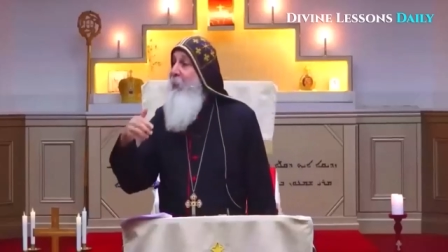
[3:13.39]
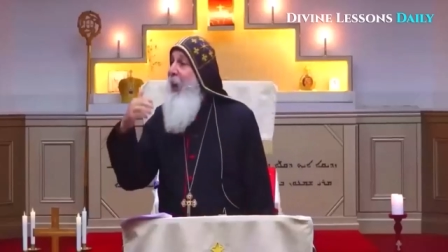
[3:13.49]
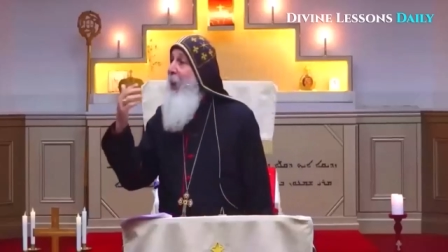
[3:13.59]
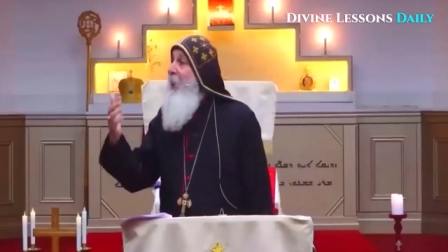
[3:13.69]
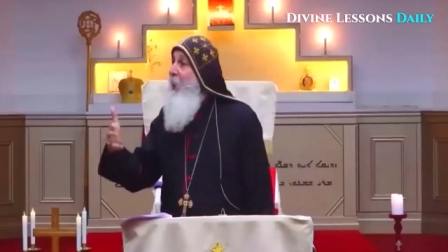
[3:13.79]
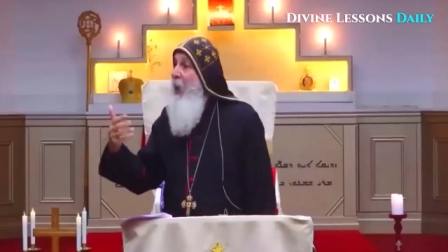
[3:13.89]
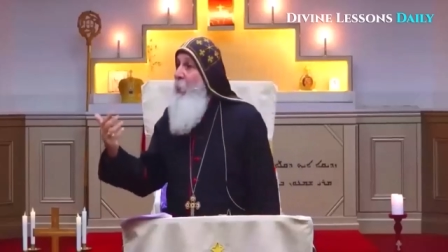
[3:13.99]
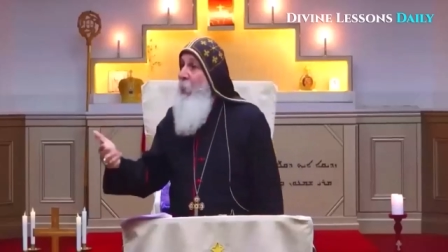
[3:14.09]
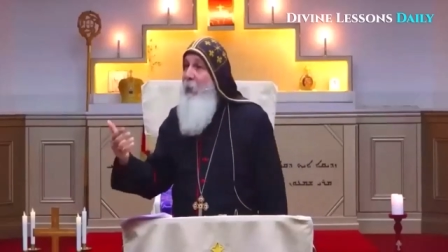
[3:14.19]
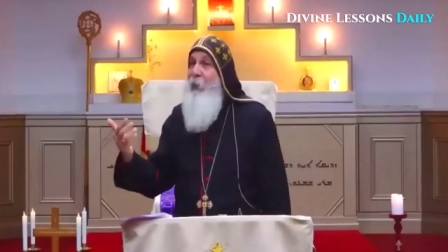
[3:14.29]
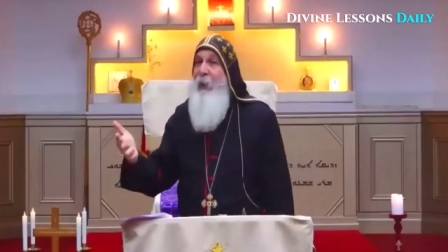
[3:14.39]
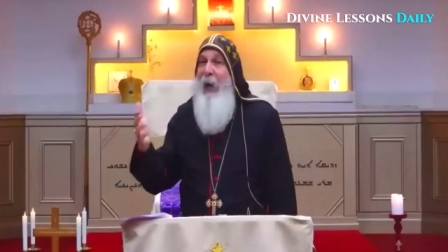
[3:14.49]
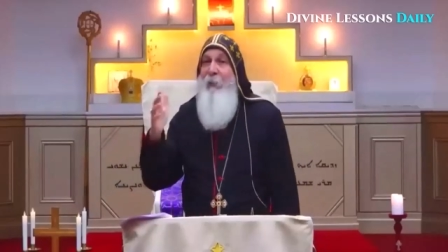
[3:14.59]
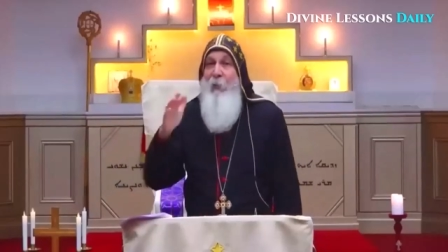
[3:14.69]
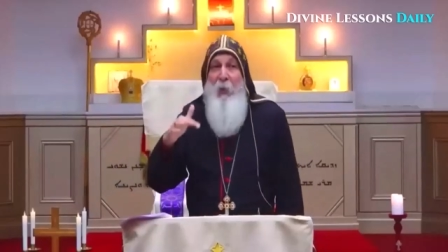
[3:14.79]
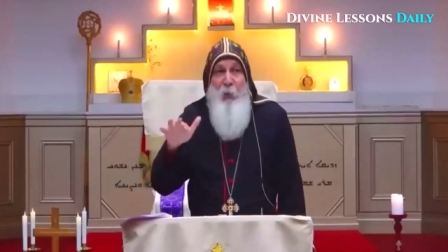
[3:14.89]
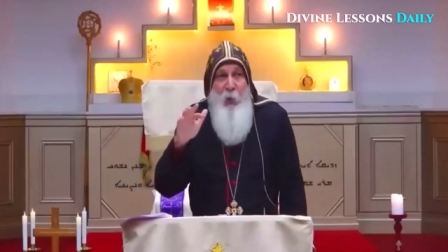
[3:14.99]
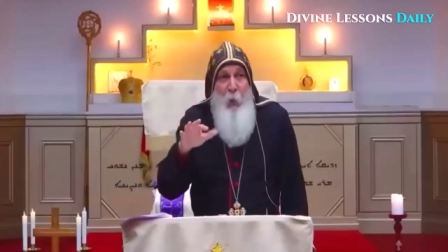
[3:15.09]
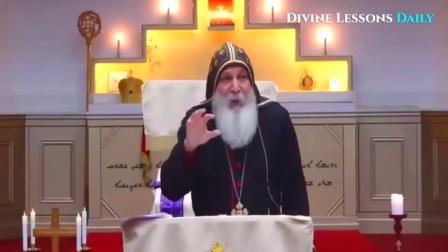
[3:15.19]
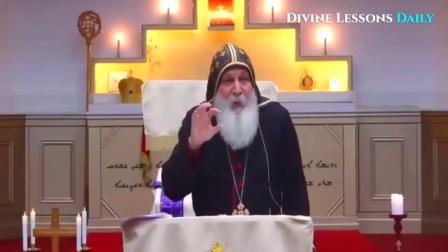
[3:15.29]
and they will start
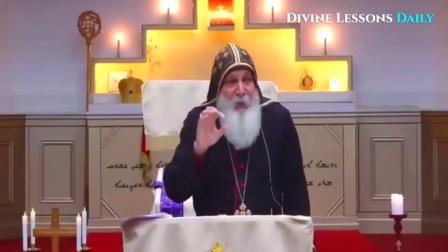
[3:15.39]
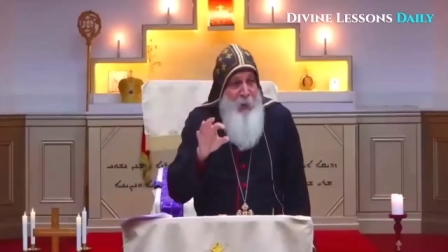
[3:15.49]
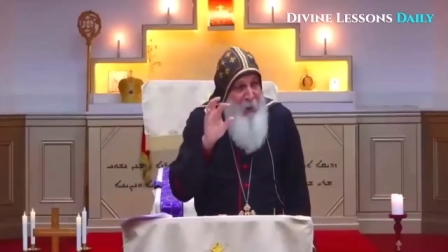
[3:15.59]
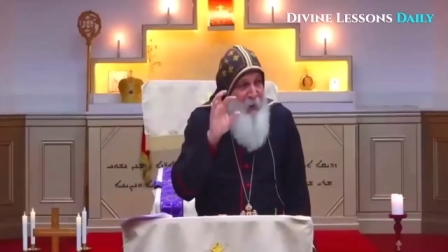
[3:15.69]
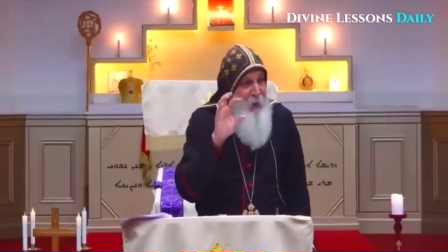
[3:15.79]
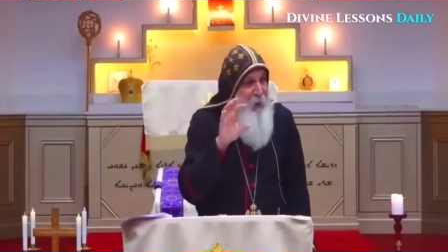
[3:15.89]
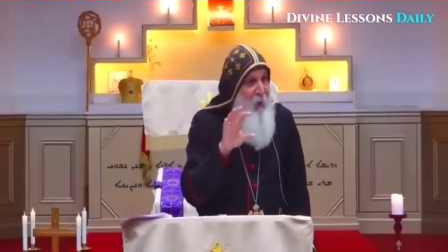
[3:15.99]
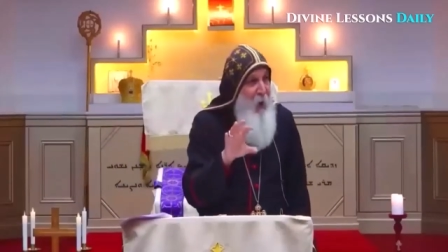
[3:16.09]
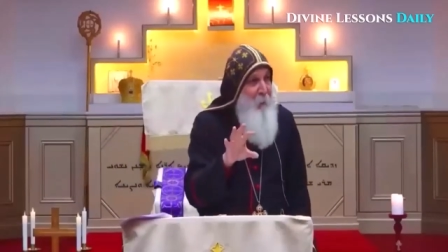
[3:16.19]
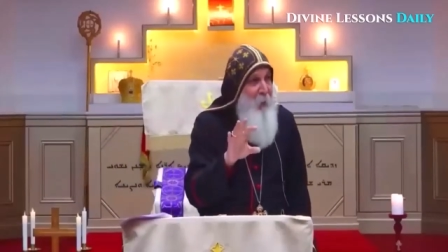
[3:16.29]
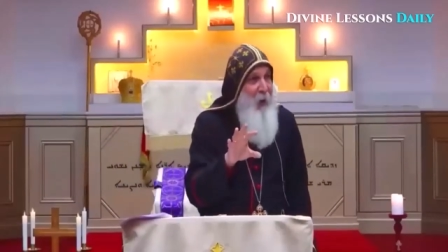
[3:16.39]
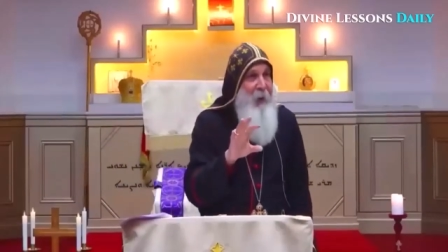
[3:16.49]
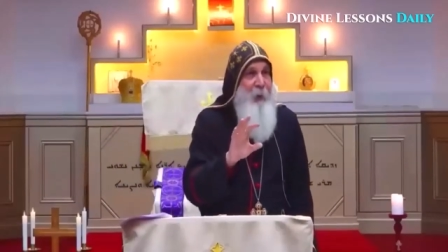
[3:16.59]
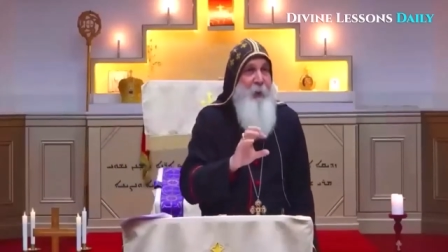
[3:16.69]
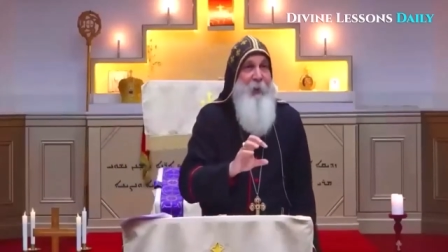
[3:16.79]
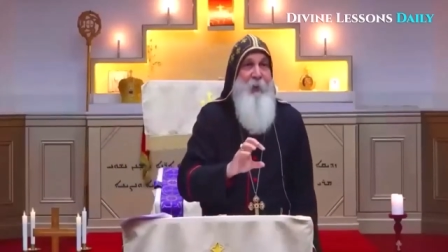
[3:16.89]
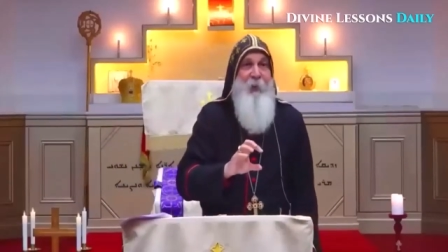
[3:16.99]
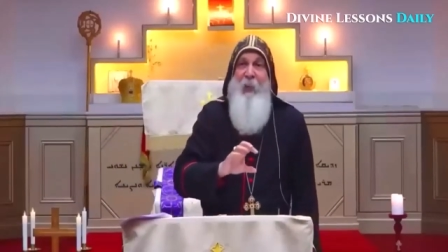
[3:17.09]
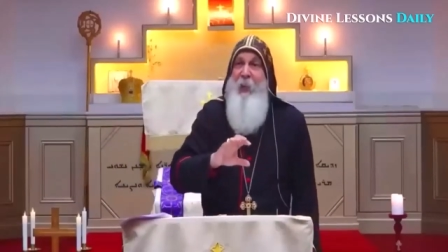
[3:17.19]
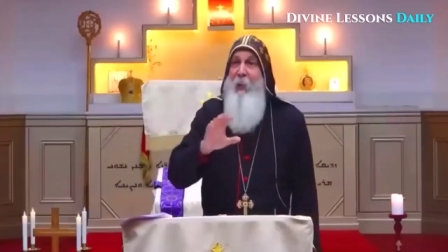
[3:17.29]
doing certain
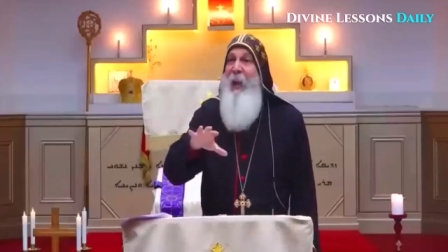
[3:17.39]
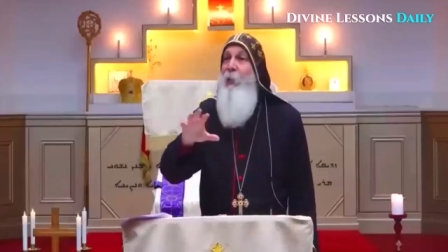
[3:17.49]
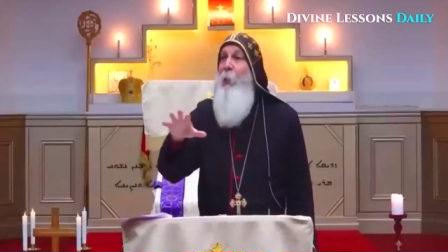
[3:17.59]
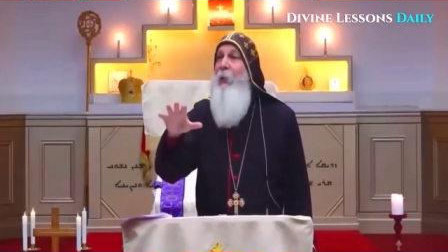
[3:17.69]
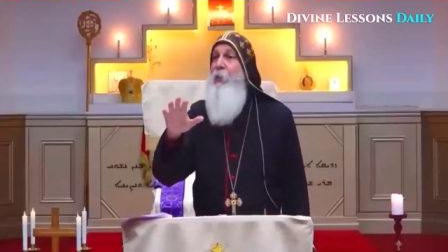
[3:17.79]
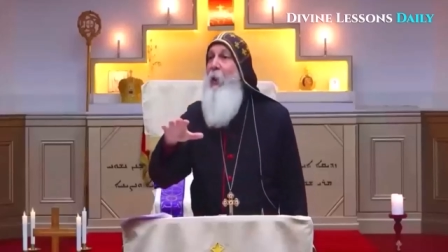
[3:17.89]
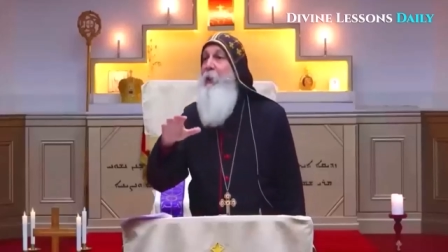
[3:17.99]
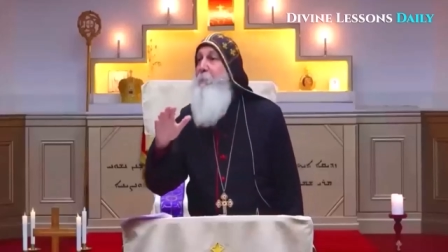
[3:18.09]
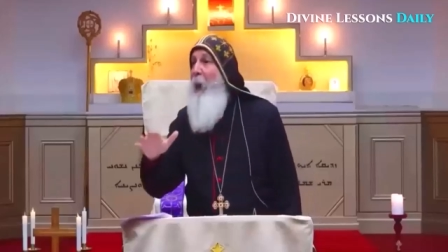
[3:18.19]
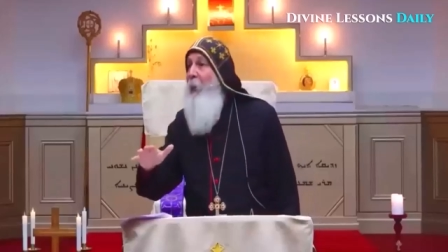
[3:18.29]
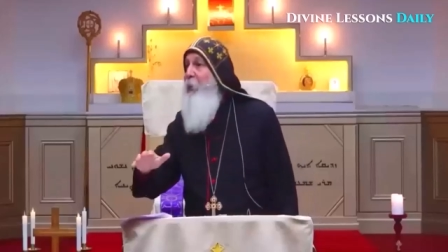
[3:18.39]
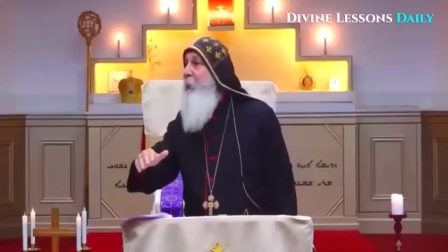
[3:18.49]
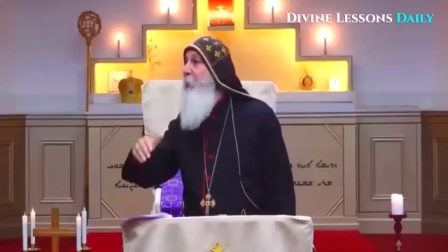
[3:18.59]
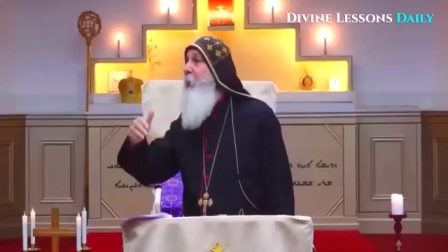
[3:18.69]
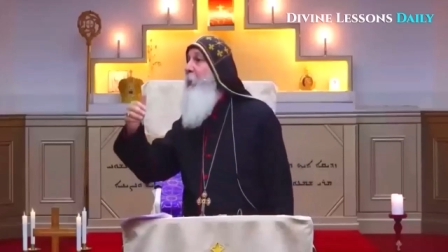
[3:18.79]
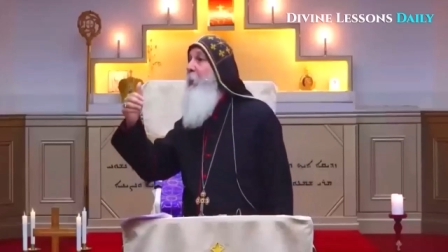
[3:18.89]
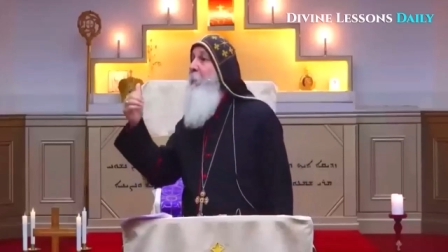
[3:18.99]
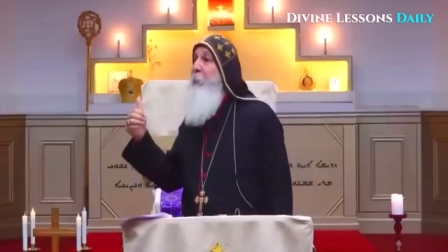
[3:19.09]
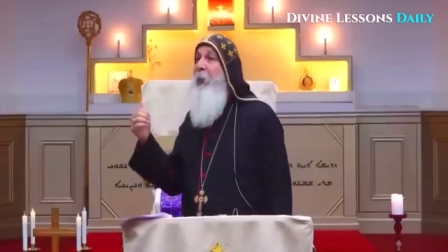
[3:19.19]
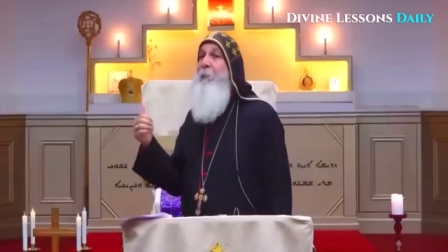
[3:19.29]
operations that was not possible
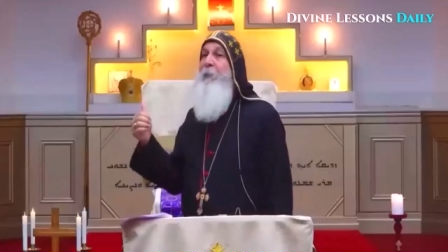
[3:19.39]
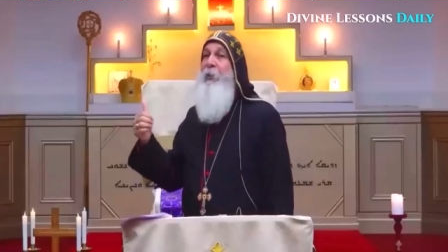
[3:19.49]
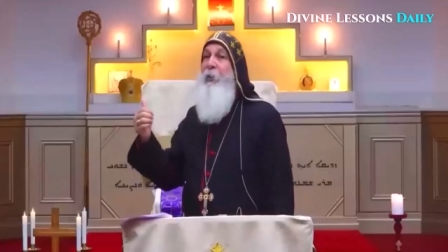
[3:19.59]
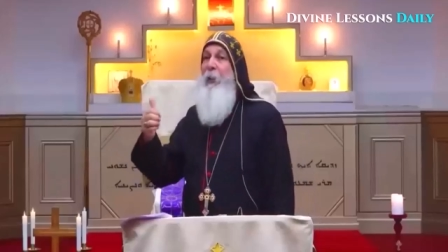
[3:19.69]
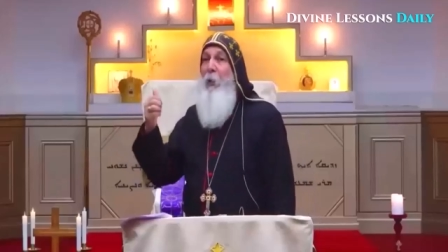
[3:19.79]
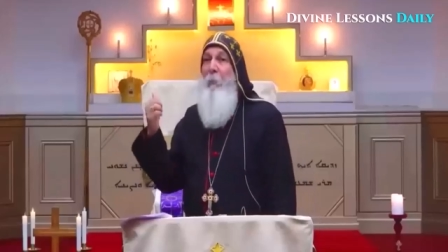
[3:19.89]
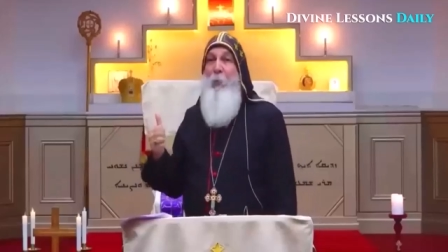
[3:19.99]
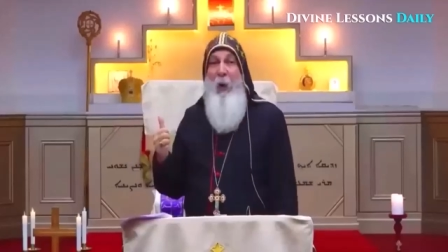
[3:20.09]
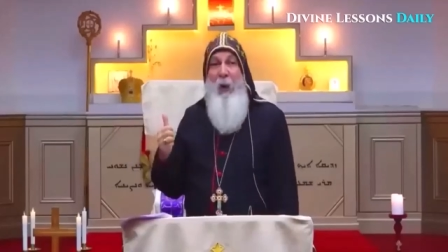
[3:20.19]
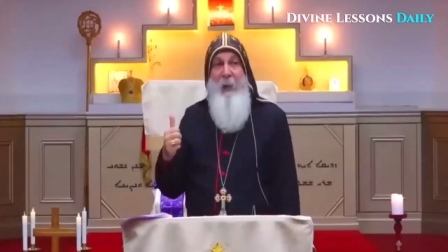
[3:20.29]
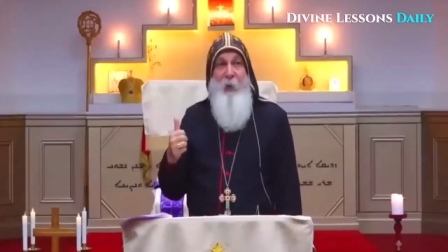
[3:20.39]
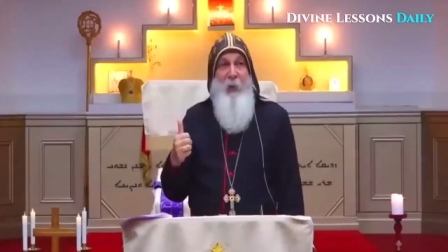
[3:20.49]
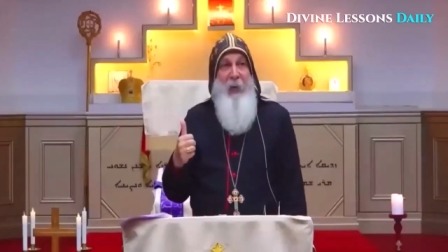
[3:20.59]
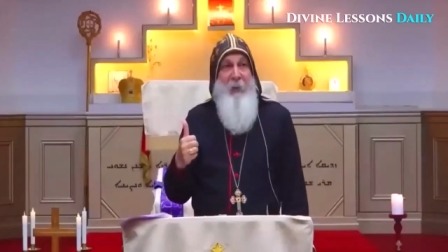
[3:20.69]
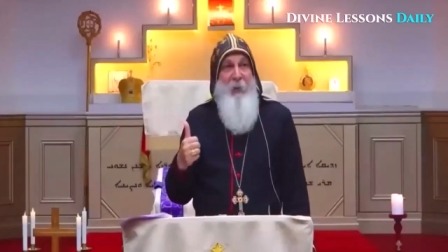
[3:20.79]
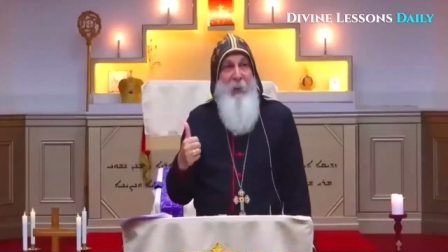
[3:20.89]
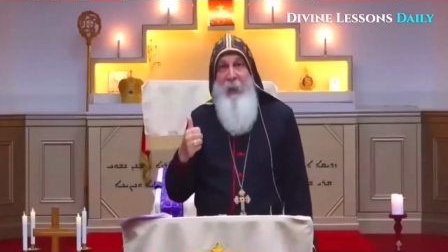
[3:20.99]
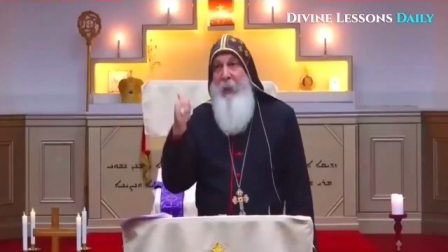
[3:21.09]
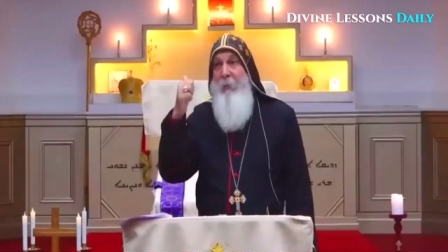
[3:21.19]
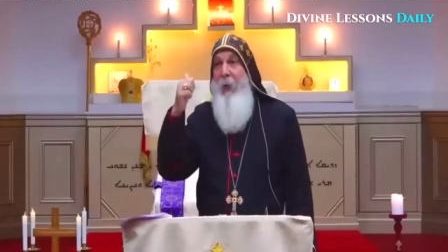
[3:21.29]
previously or prior to that
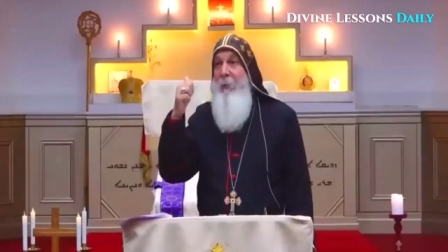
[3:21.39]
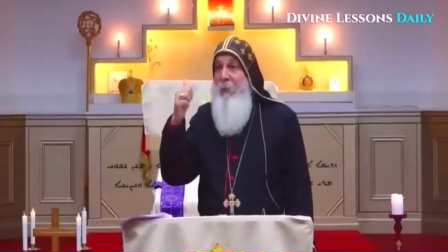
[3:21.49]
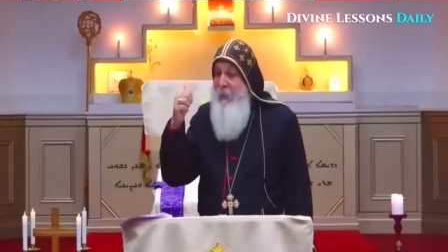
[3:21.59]
era.